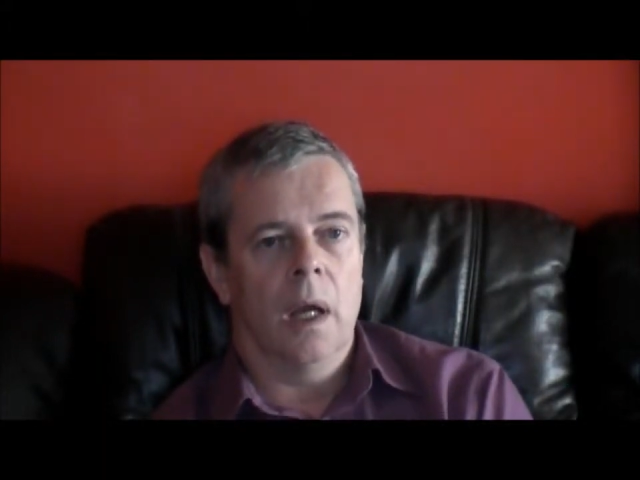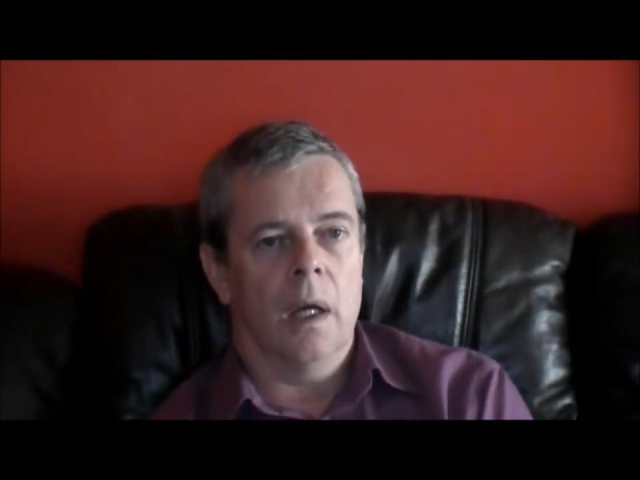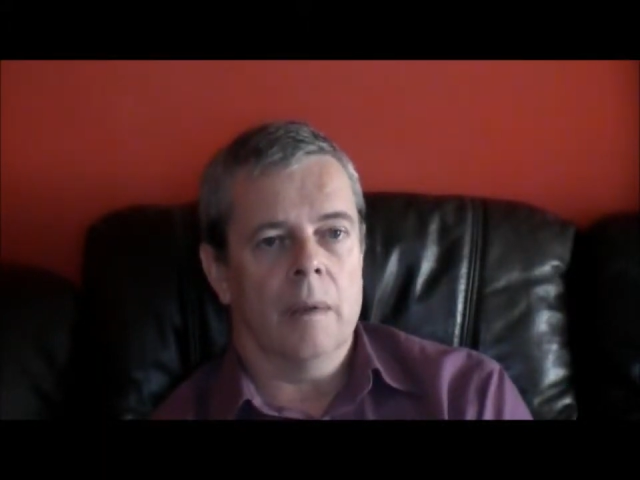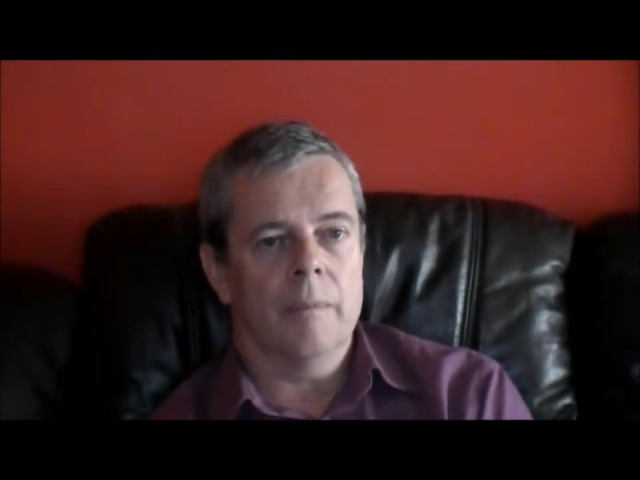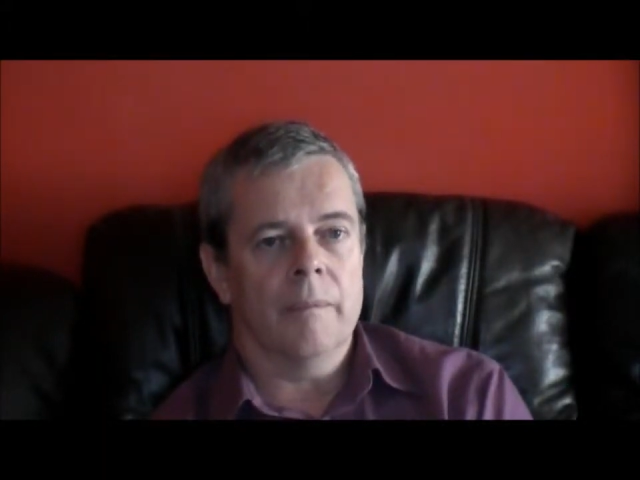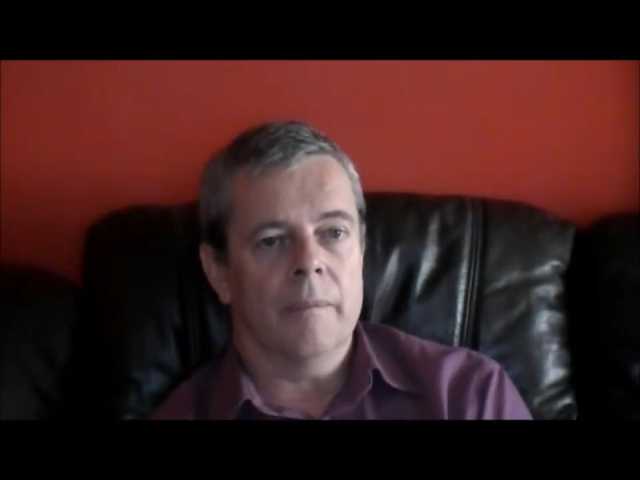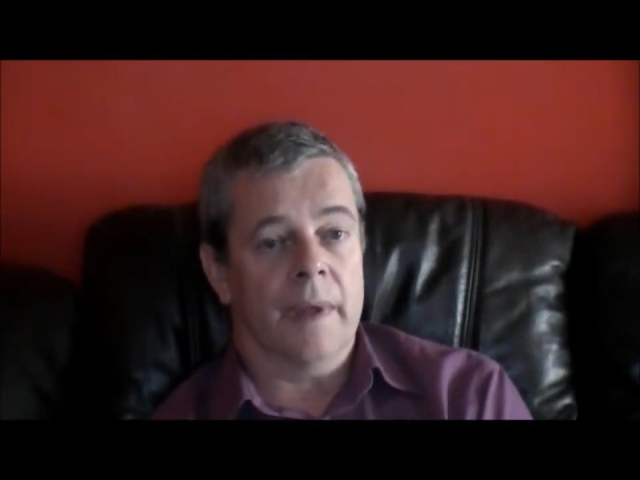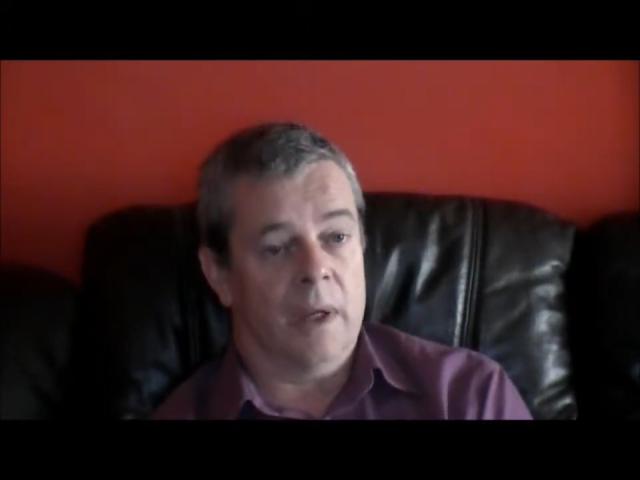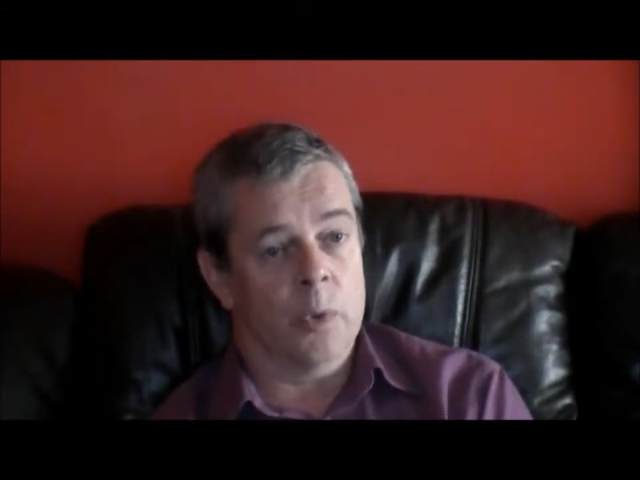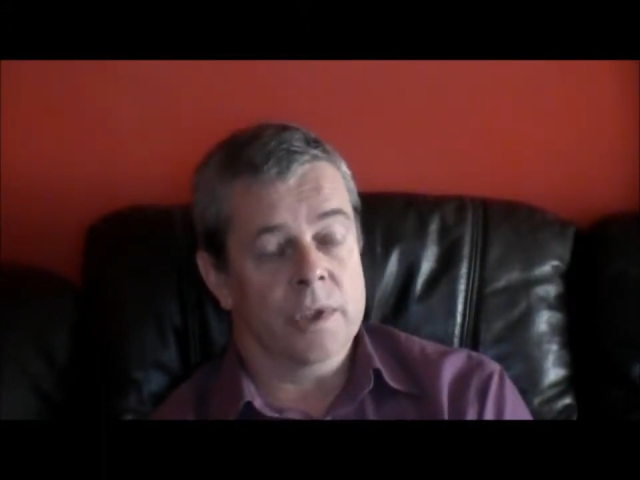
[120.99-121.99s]

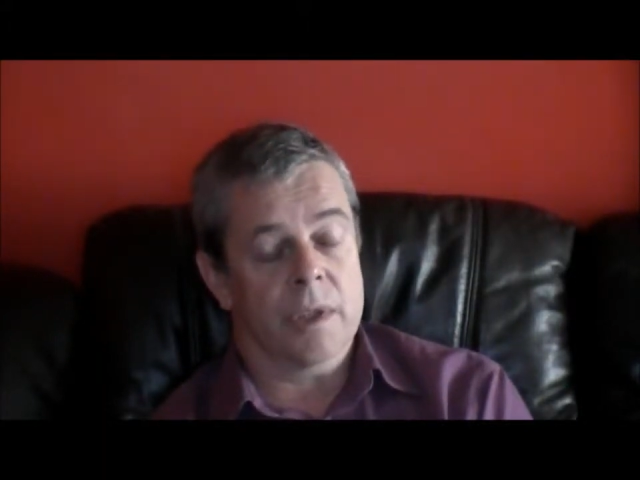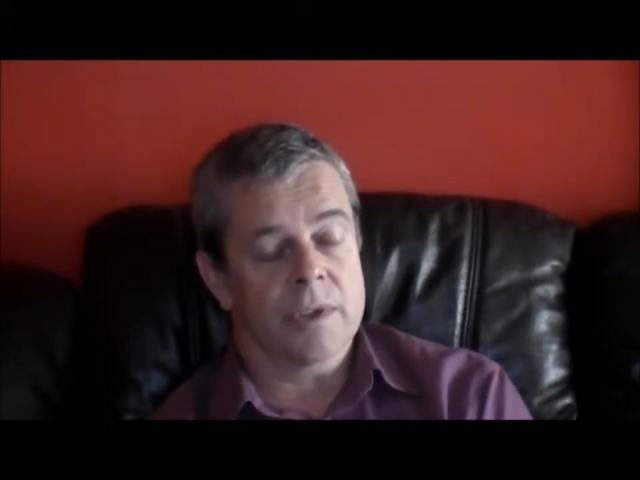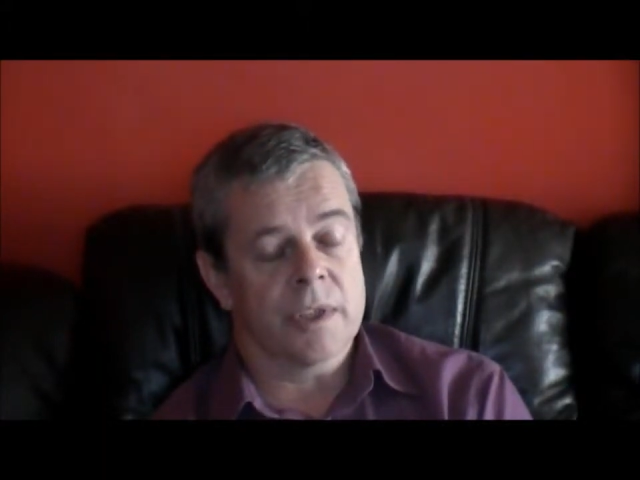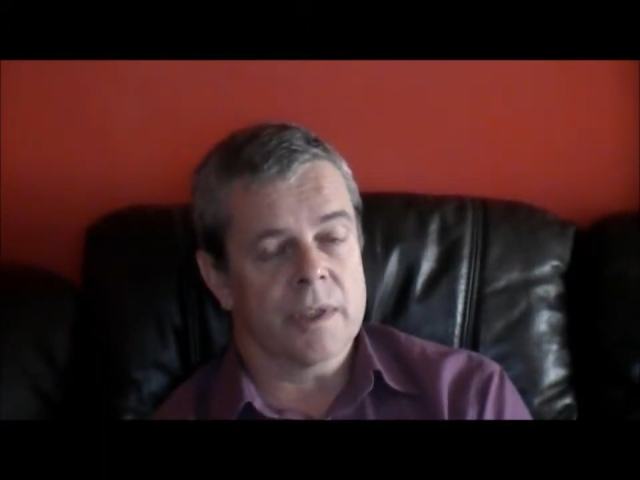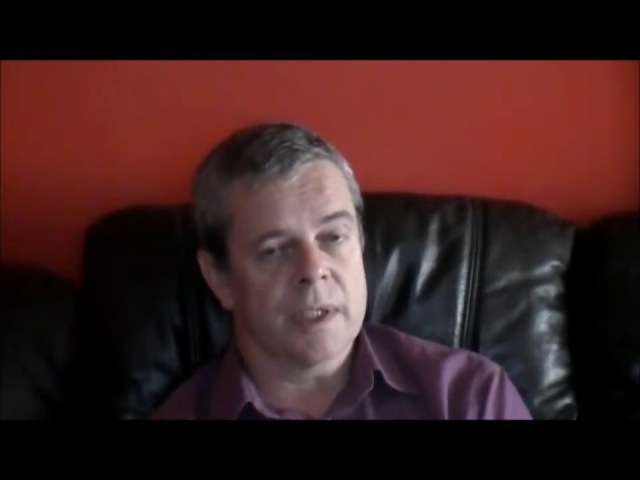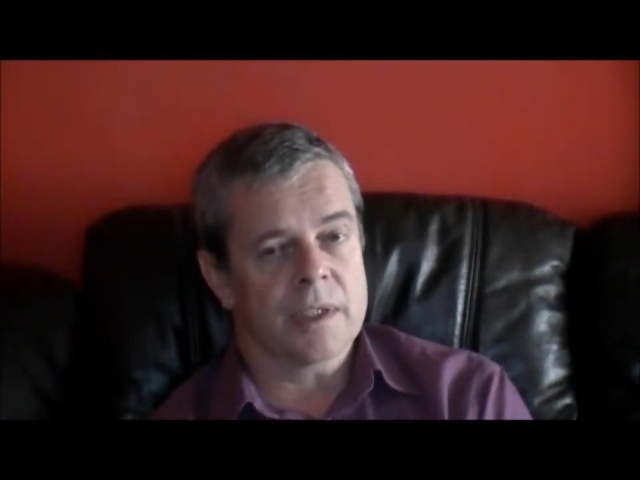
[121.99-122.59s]
That also turned out to